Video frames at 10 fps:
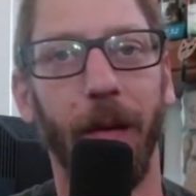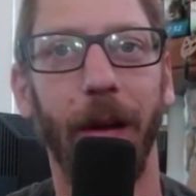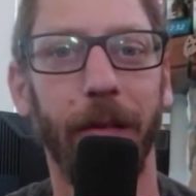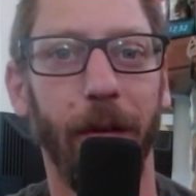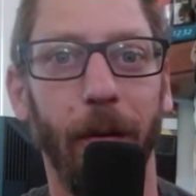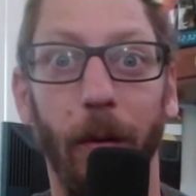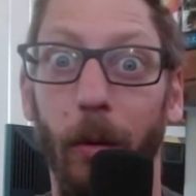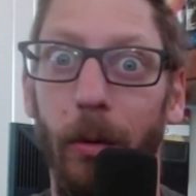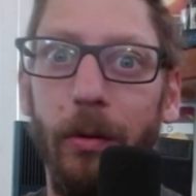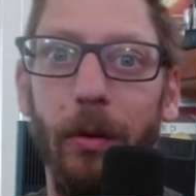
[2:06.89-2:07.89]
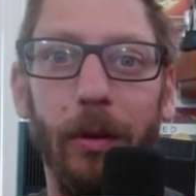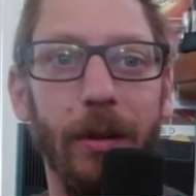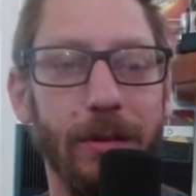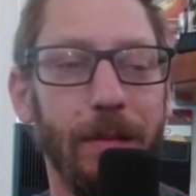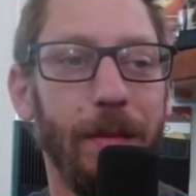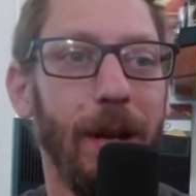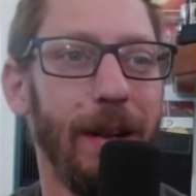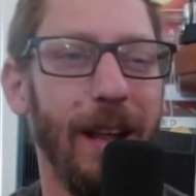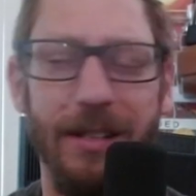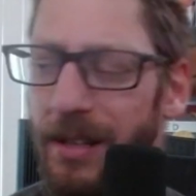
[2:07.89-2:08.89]
I don't know where Oreo cookies are made.
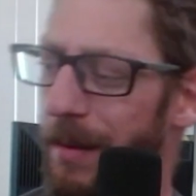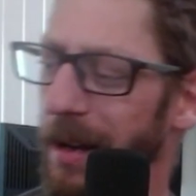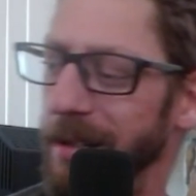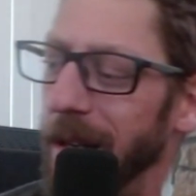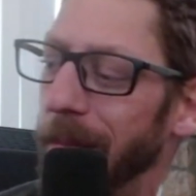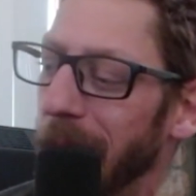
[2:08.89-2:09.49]
Nestle makes them?